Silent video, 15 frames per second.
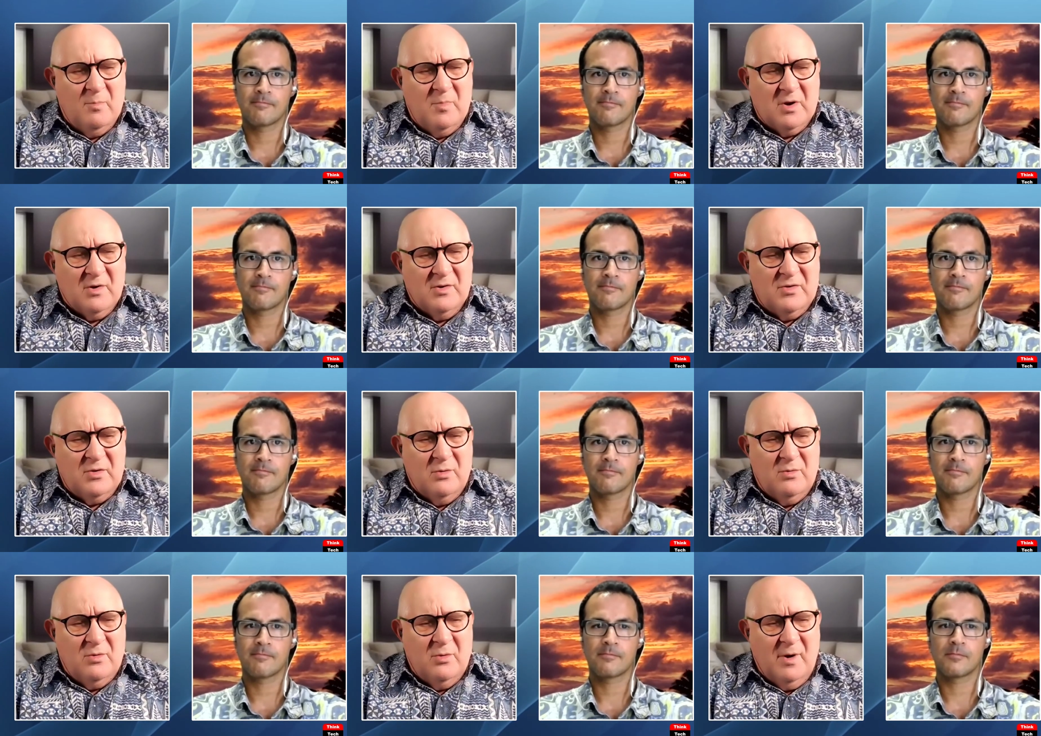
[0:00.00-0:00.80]
Speaker 1: because
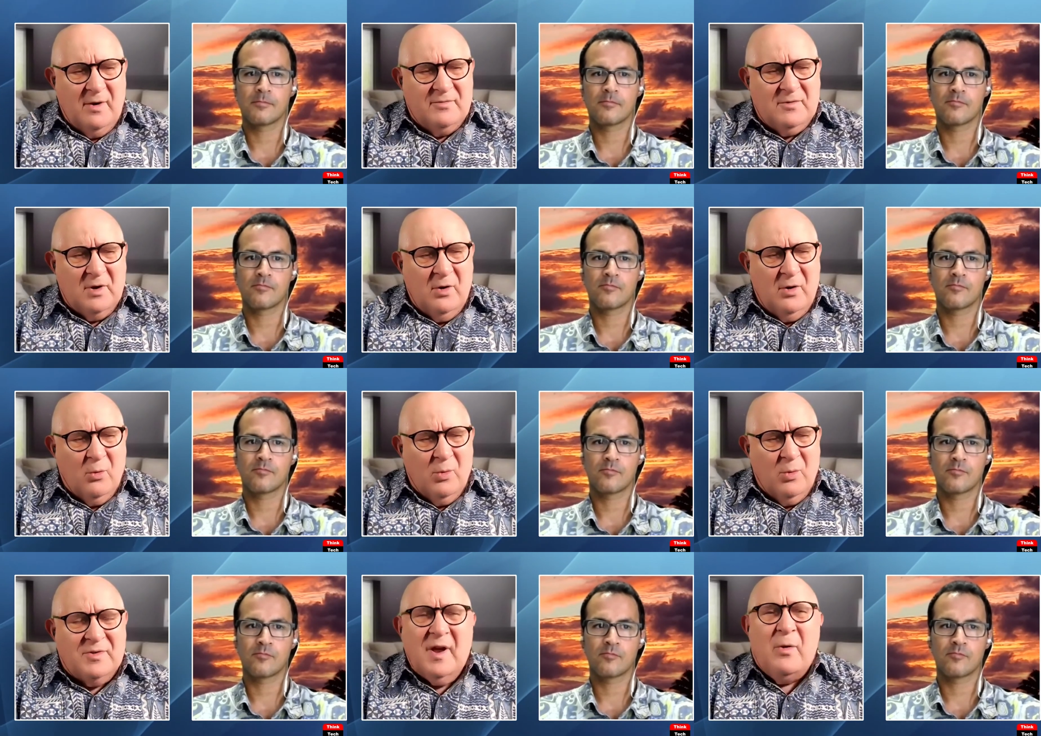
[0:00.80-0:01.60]
you have to
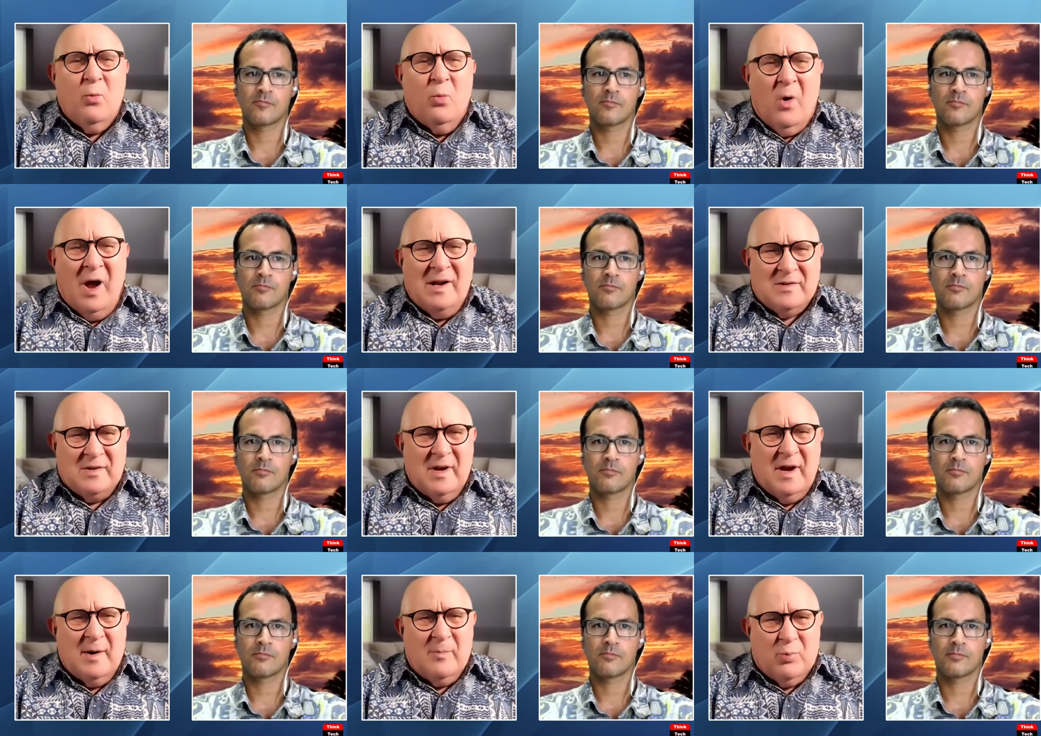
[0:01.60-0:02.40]
know what they
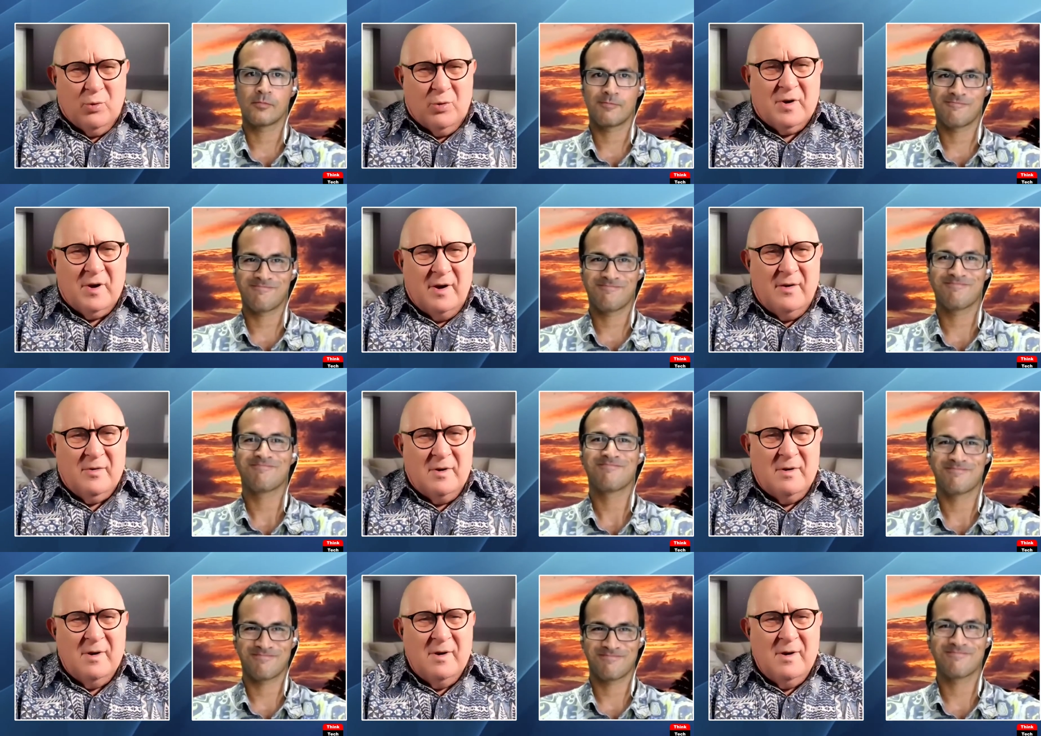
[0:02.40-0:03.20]
want at
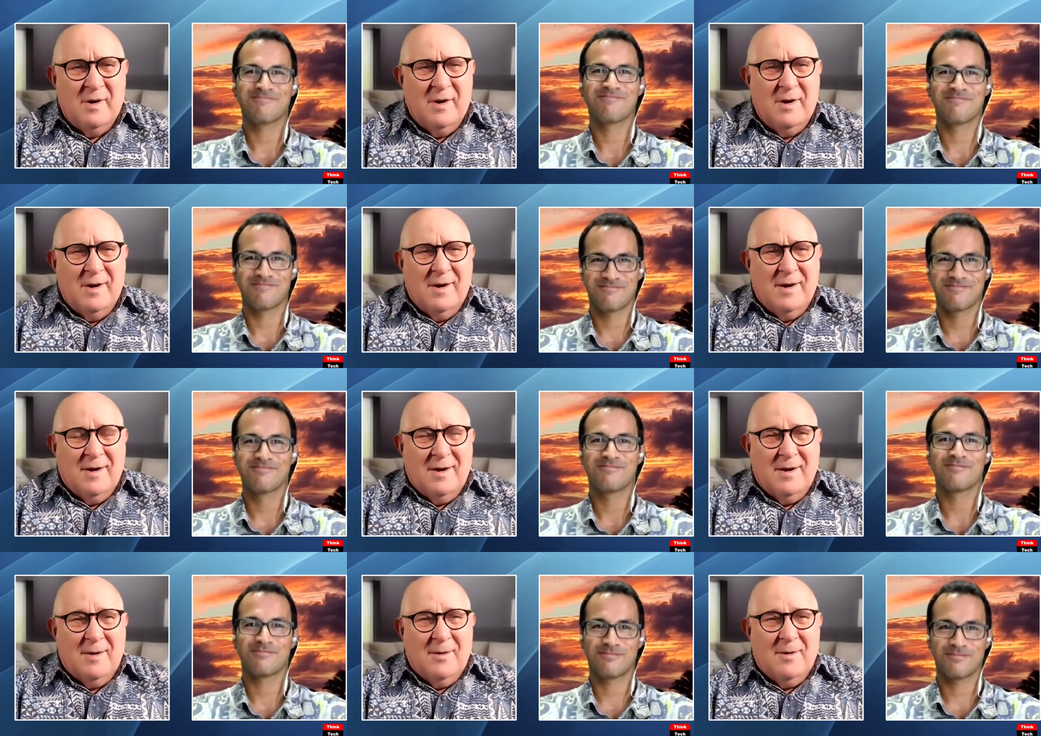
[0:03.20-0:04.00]
Brookhaven.
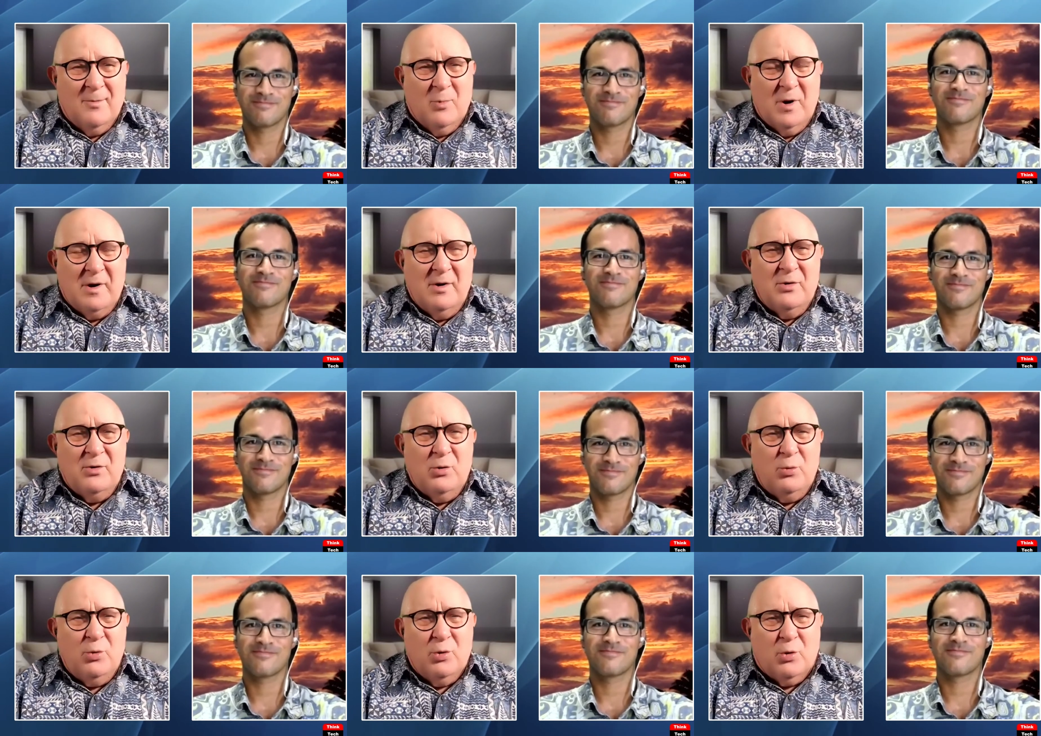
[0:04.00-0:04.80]
What
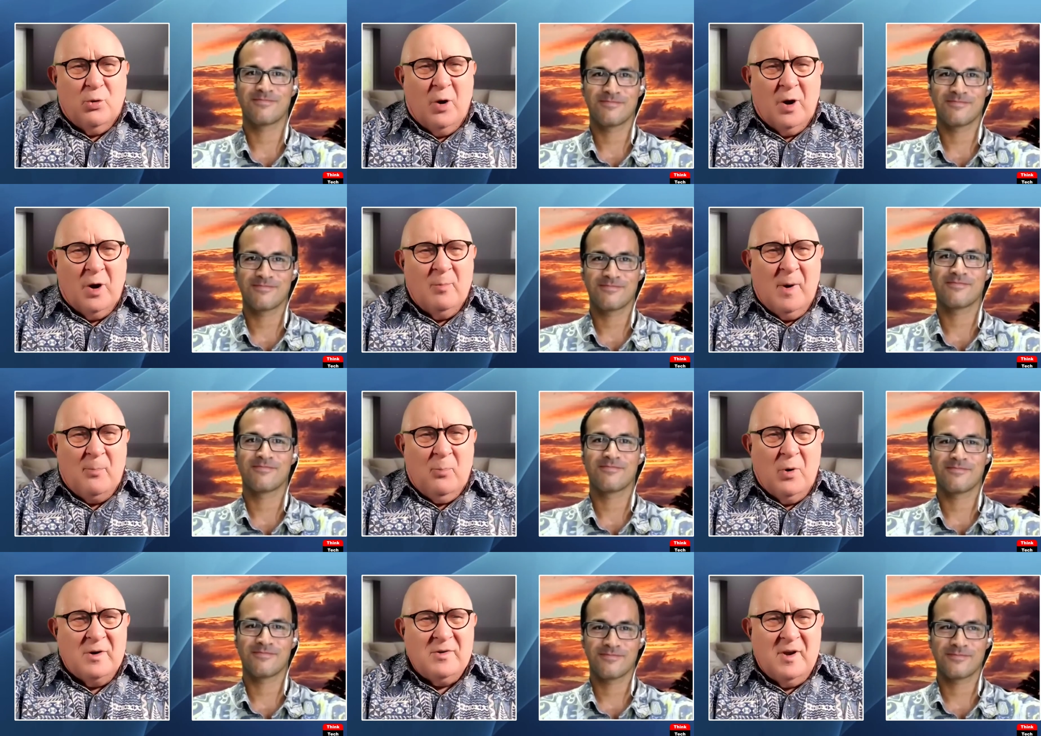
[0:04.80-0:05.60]
do? You call them
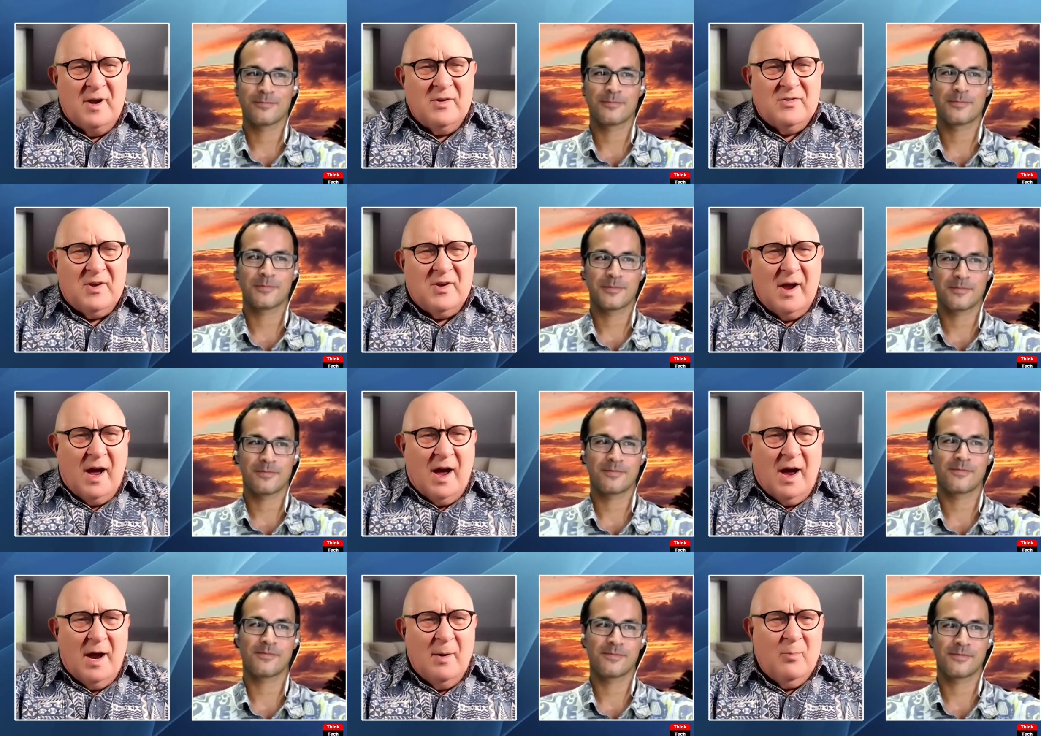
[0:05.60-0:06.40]
up one day and say,
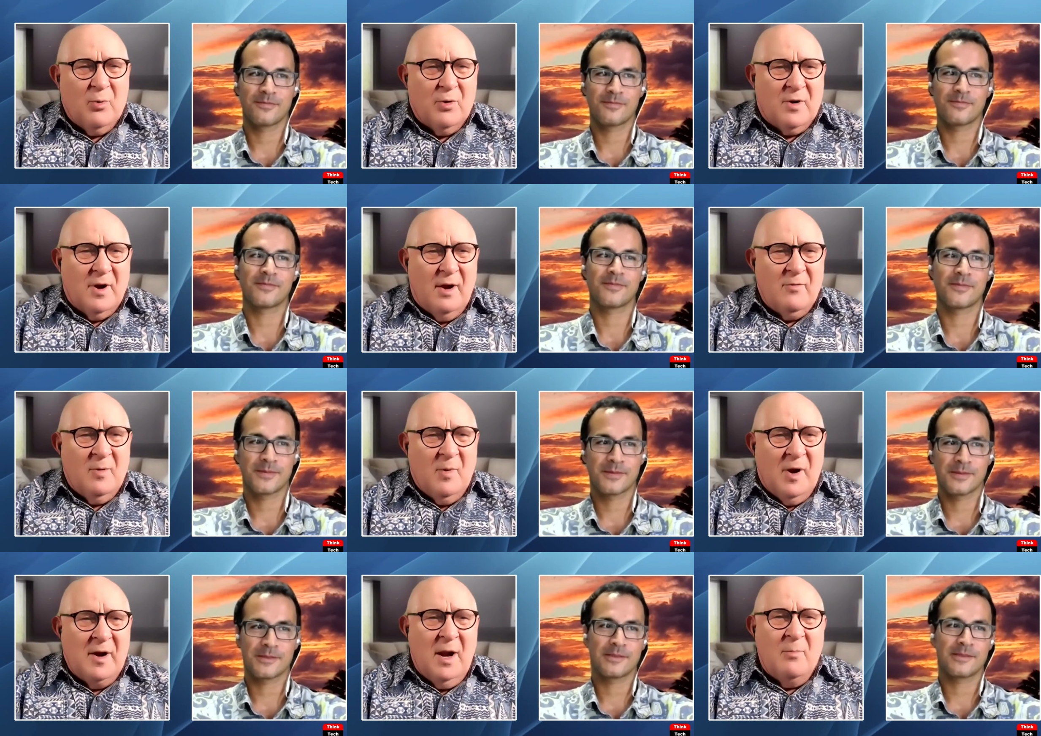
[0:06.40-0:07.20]
hi,
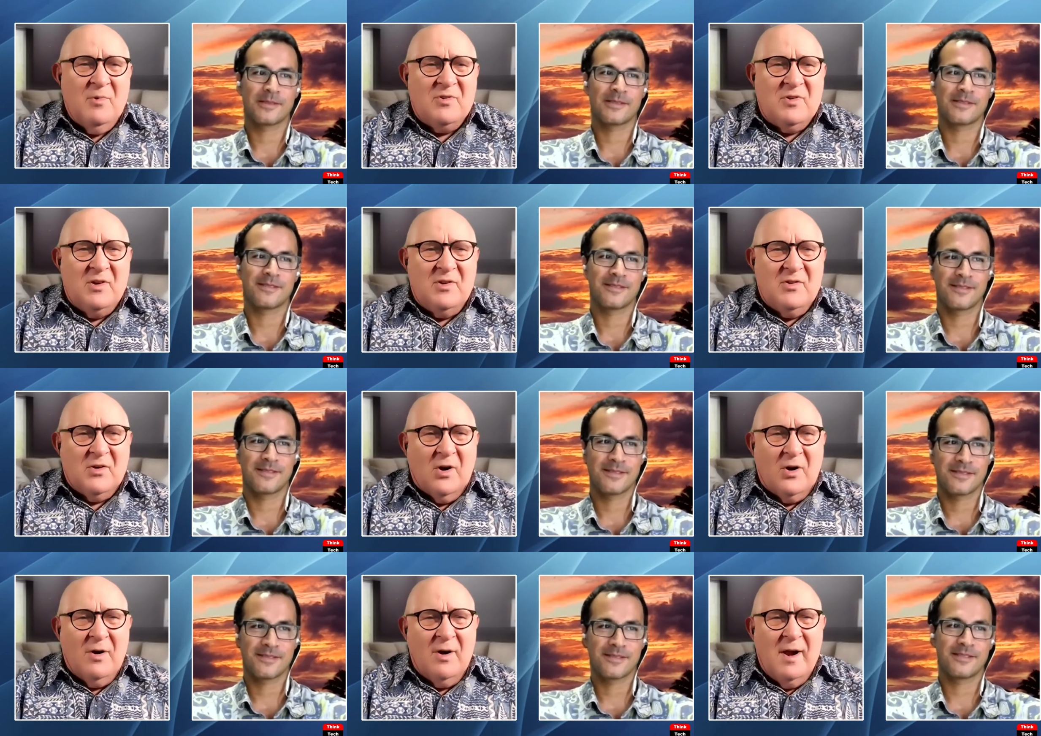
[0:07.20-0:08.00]
Brookhaven, my name is
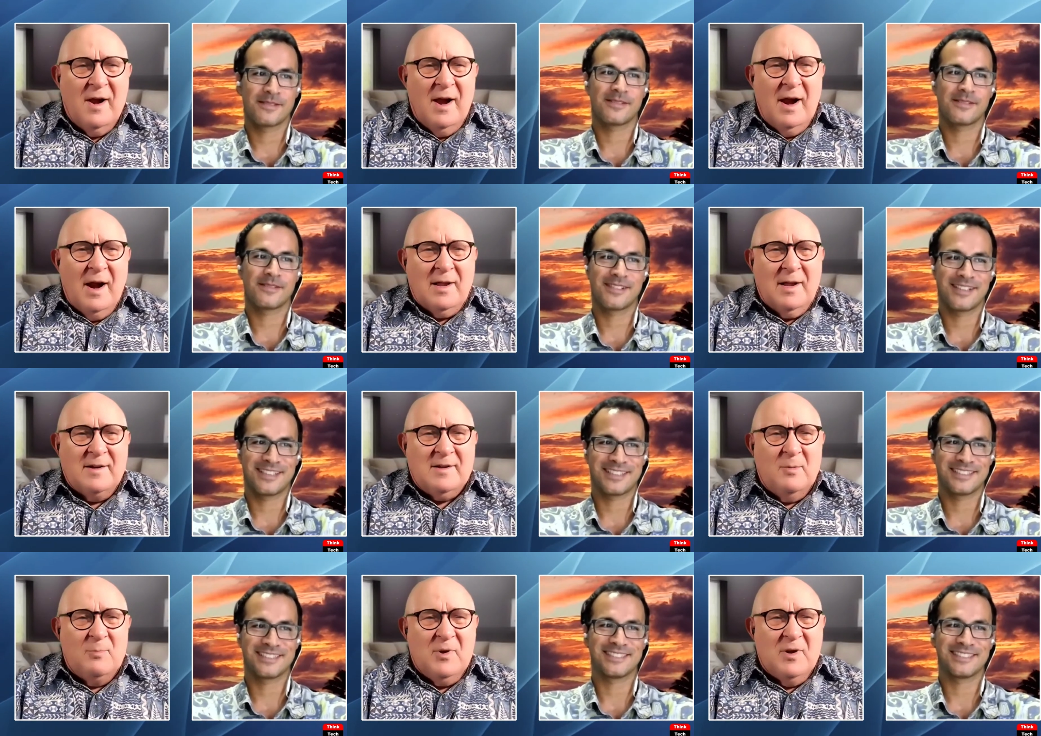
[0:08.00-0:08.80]
Isar. I'd
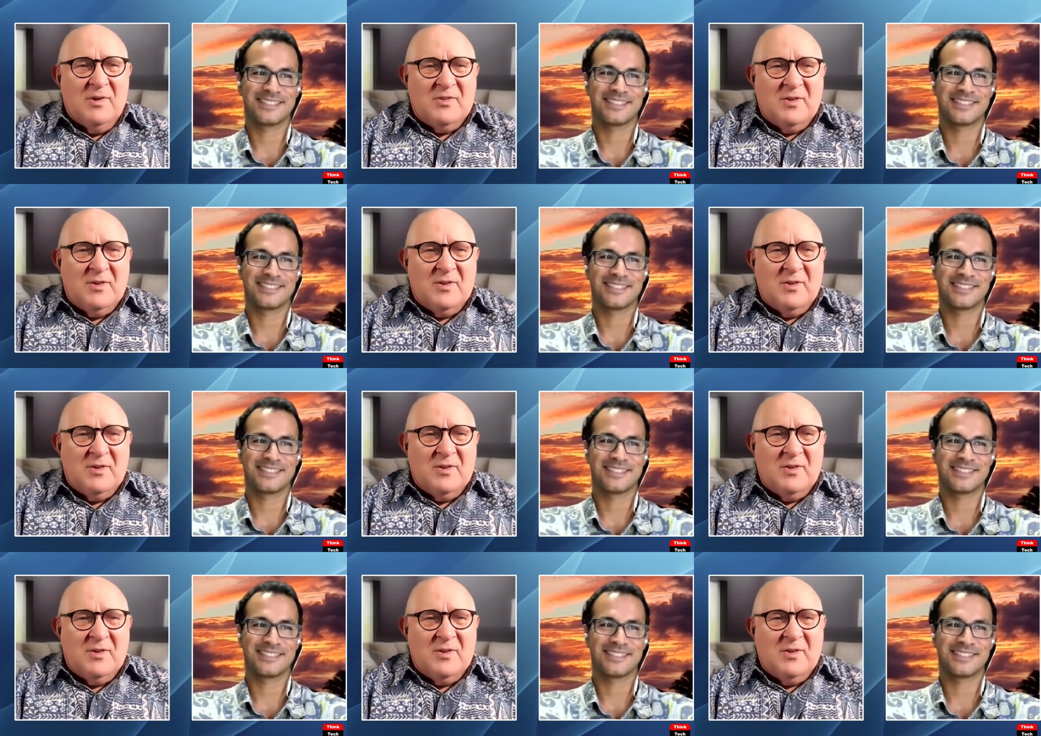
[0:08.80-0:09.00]
like to build